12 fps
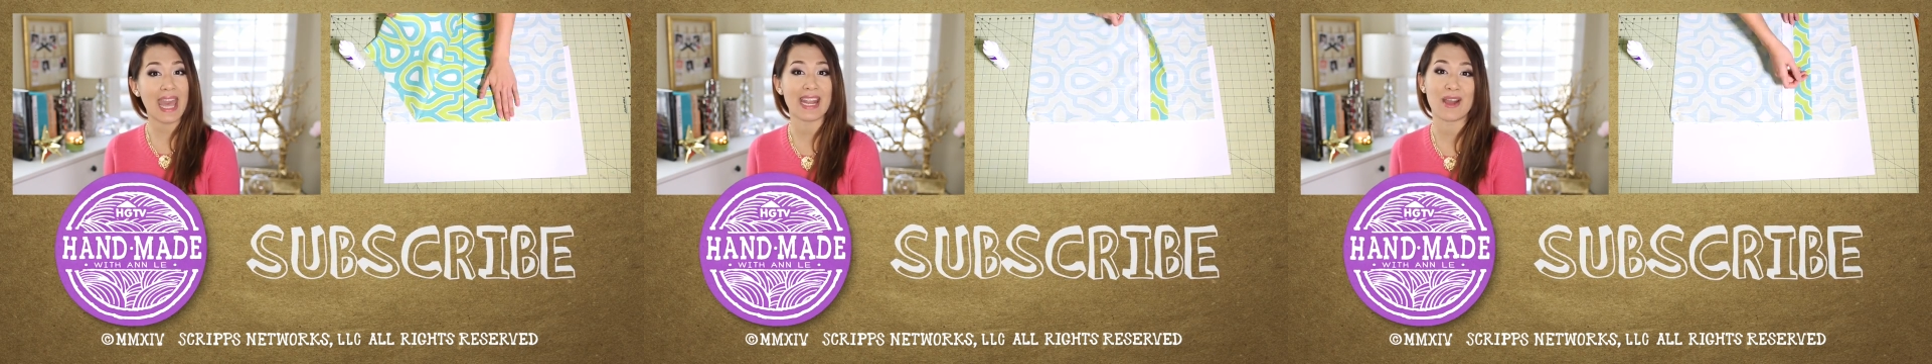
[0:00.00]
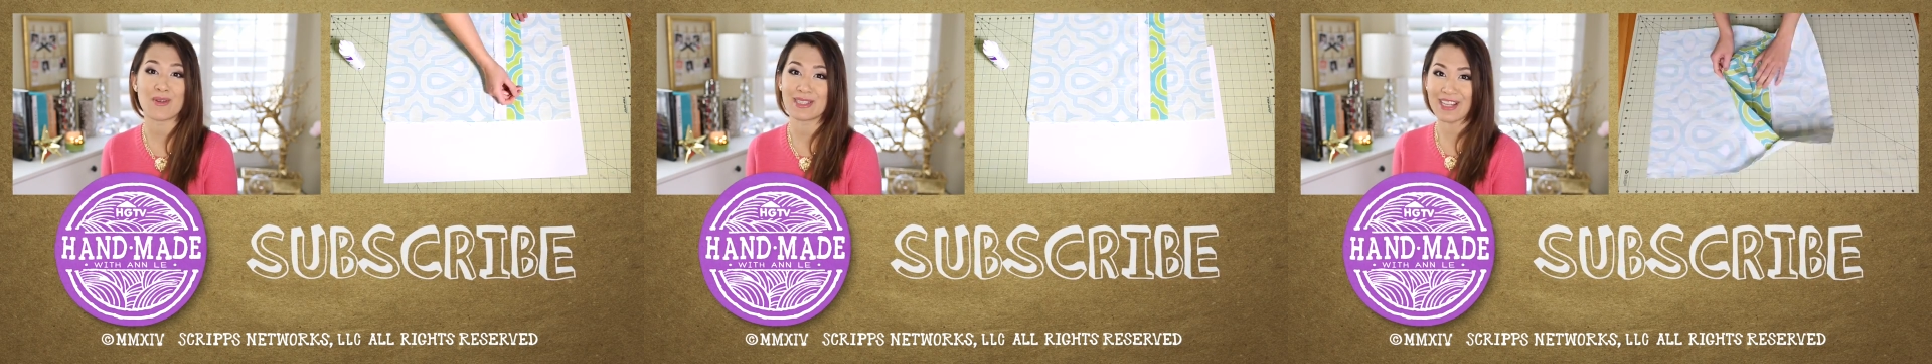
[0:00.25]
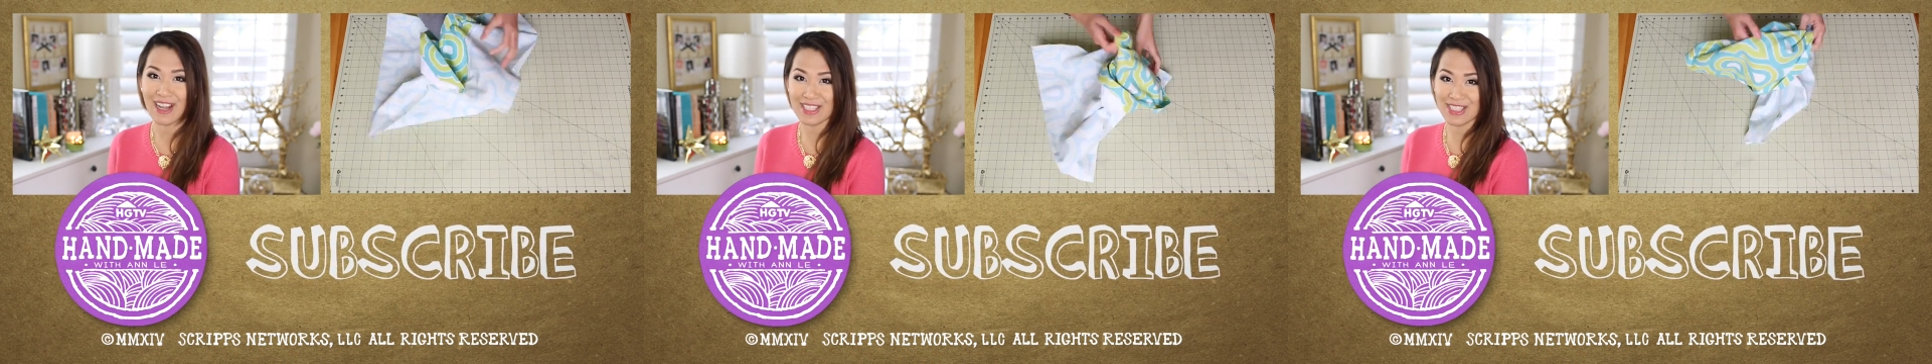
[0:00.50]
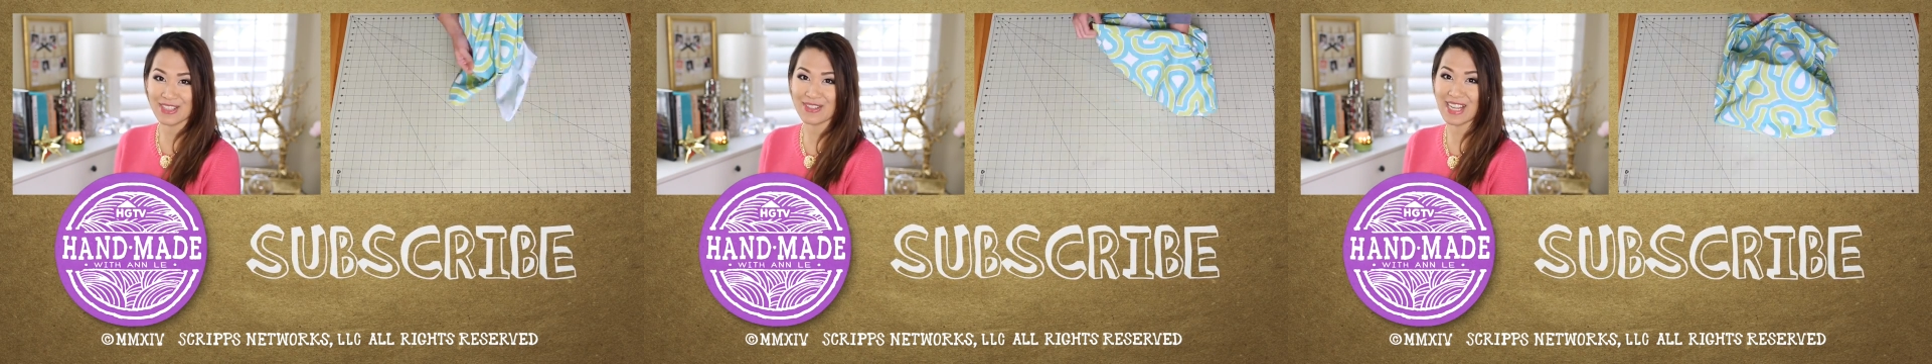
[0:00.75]
and I will
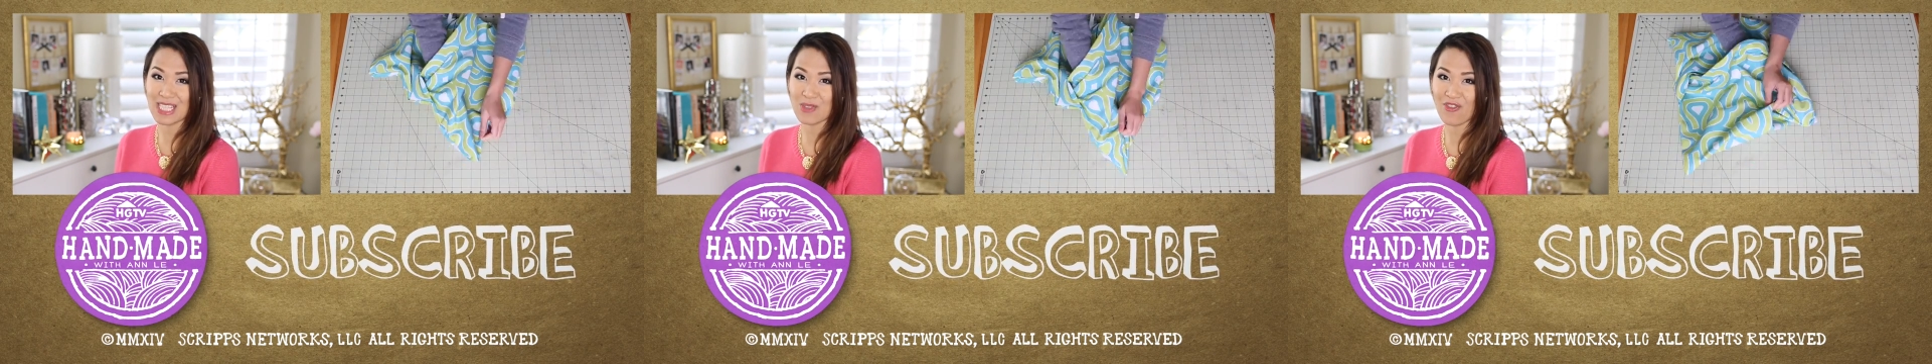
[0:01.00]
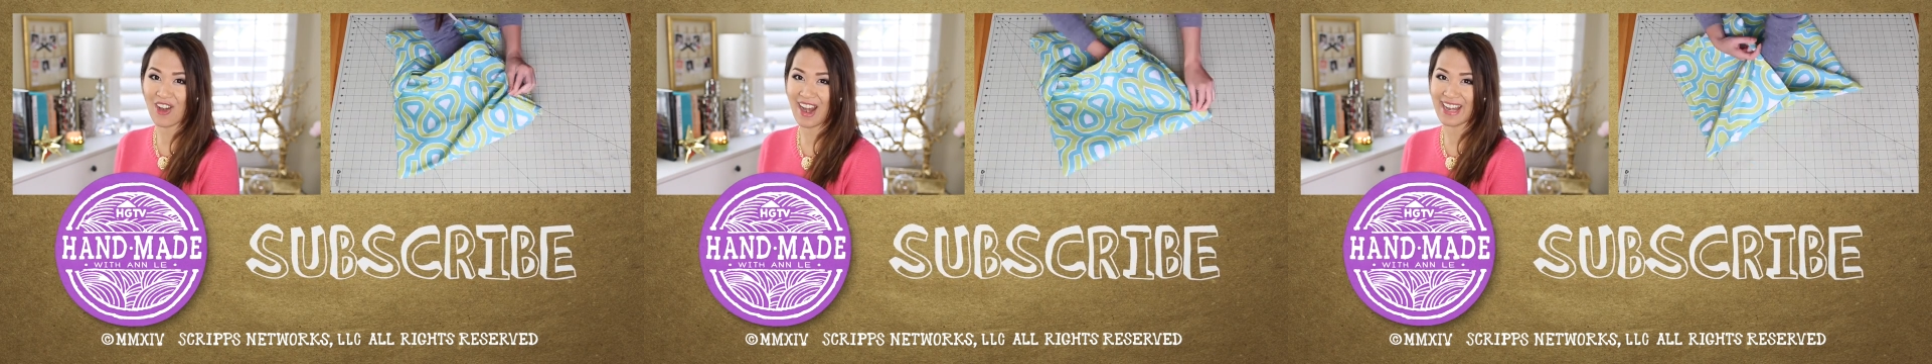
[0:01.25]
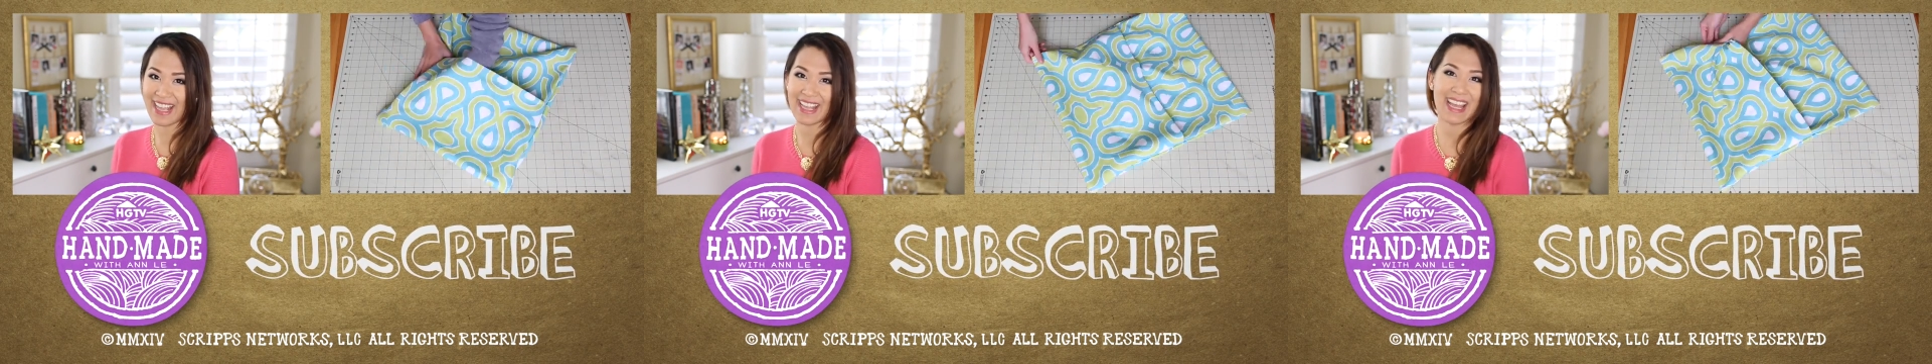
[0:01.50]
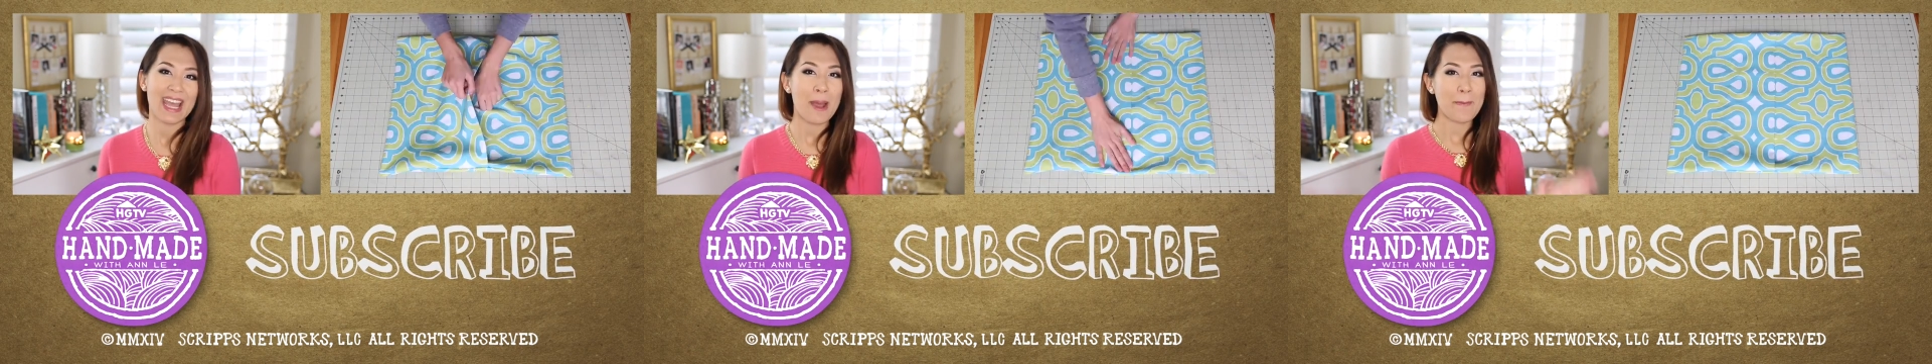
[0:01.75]
talk to you next Friday.
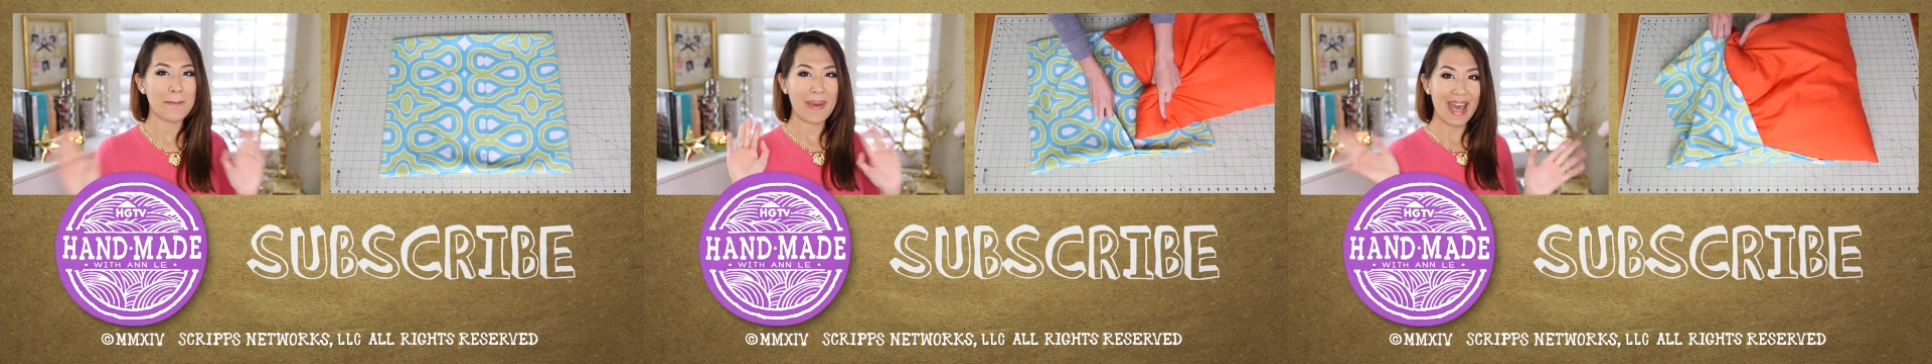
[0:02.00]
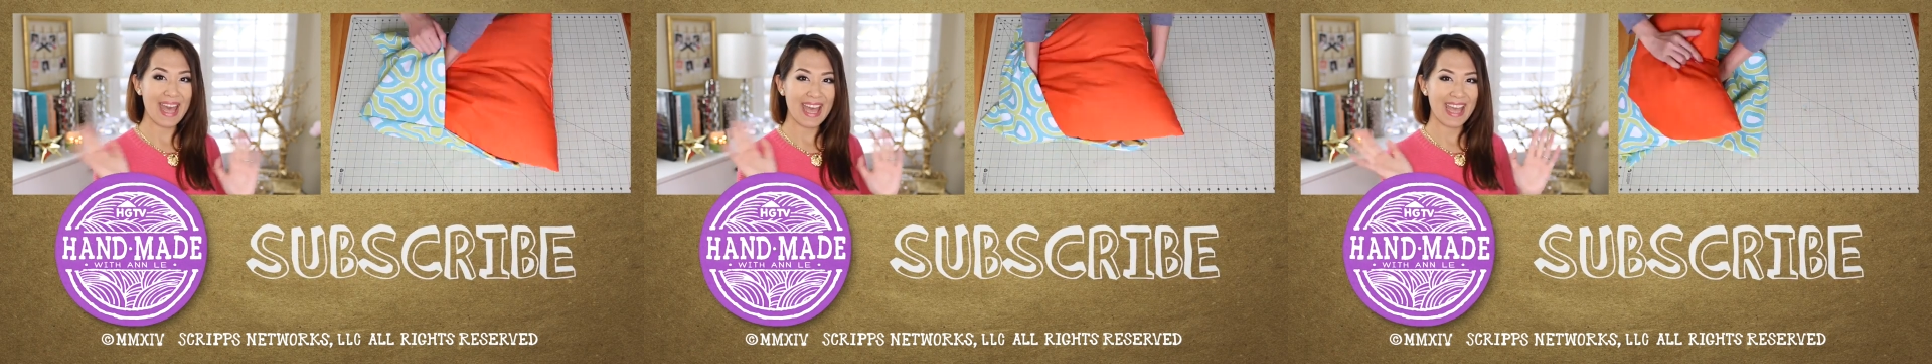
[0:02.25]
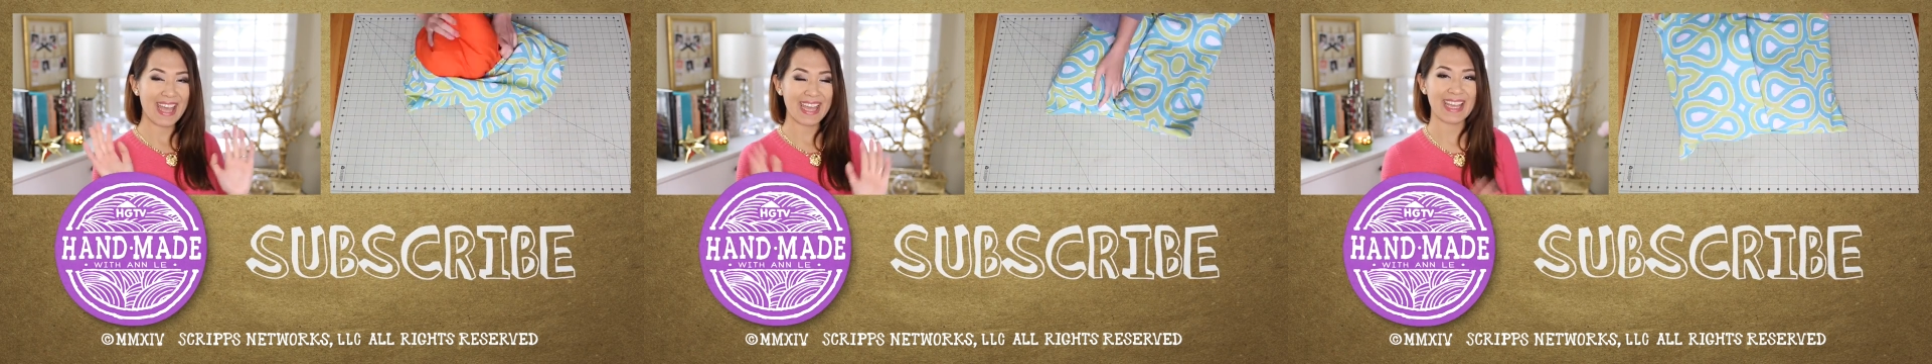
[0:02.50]
Bye!